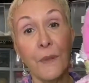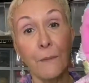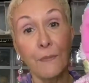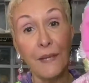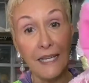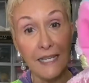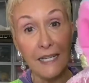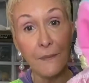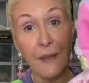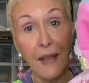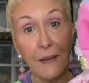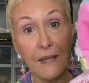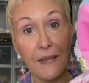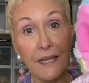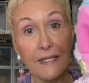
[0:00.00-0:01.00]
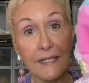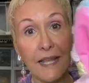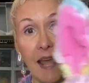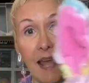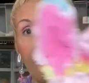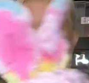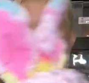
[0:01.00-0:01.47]
Beanie Babies,
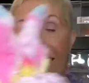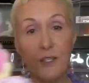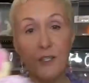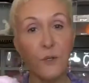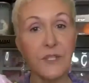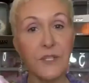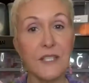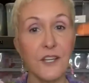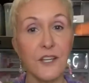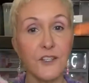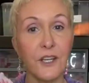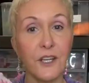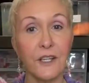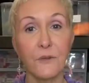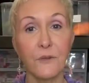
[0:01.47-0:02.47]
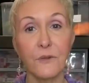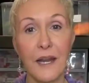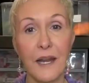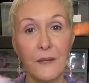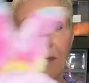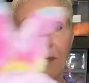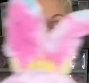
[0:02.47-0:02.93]
and they do such an
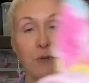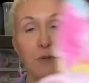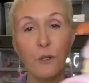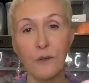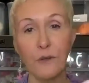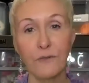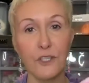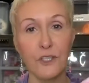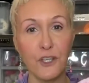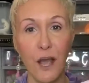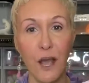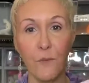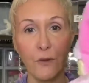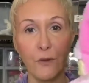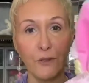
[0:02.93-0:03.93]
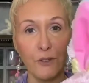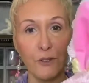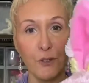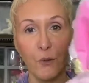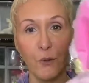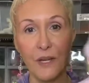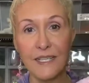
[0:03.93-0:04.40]
incredibly beautiful job with their
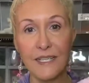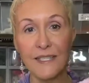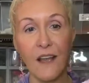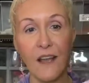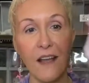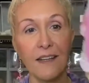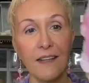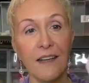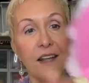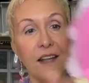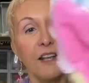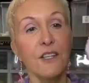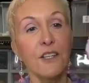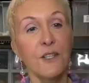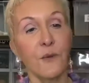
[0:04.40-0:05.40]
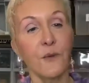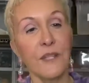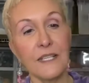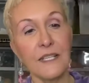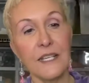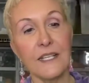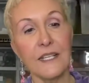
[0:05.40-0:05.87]
toy design. So
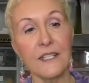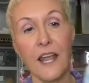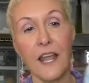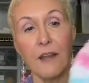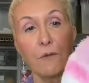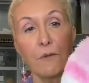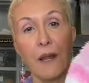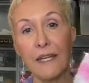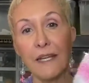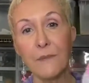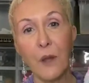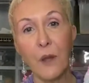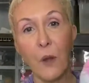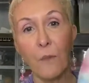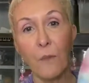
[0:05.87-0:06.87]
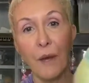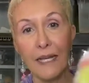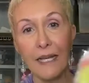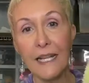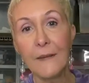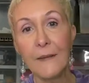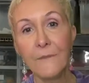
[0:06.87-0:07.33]
this is a rainbow
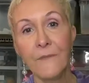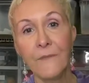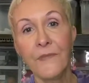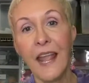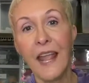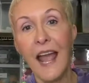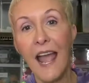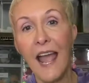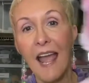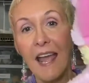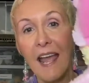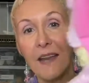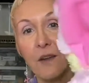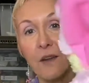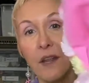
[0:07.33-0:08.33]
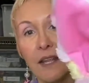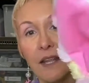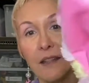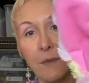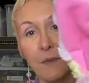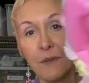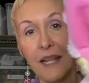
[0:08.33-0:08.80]
bunny, and
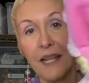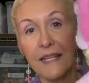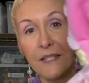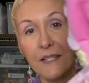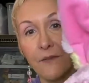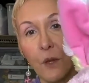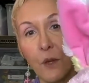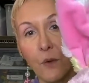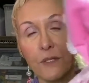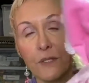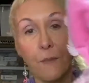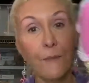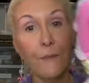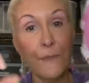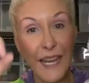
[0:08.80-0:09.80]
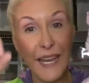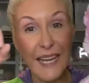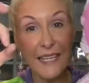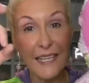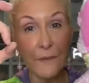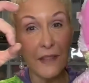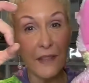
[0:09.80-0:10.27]
in the place of those
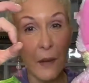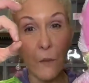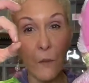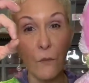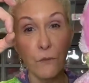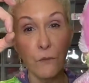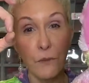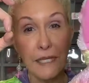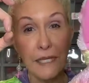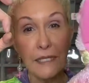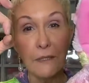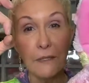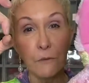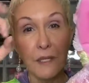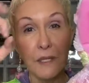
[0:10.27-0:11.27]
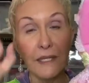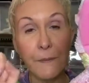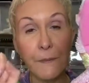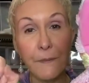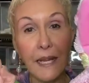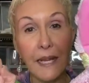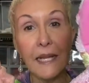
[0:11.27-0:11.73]
big, they were really, really
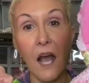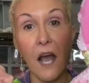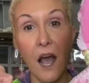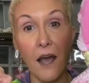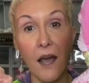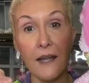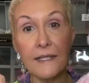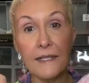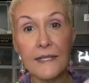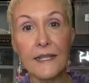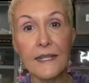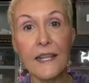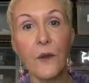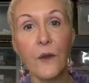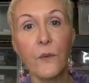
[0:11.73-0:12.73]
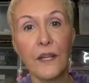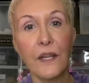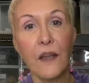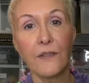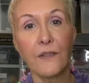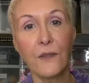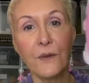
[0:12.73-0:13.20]
big eyes in there, we
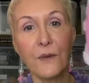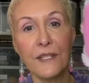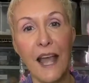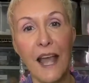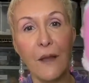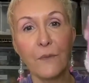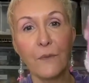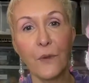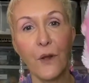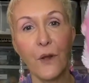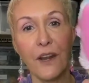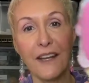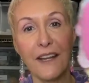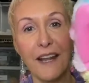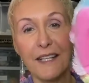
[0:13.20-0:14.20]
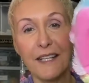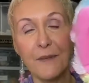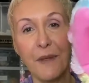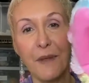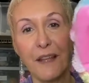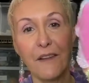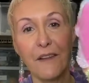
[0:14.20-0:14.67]
cut those out and put on a nice
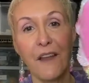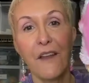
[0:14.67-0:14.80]
big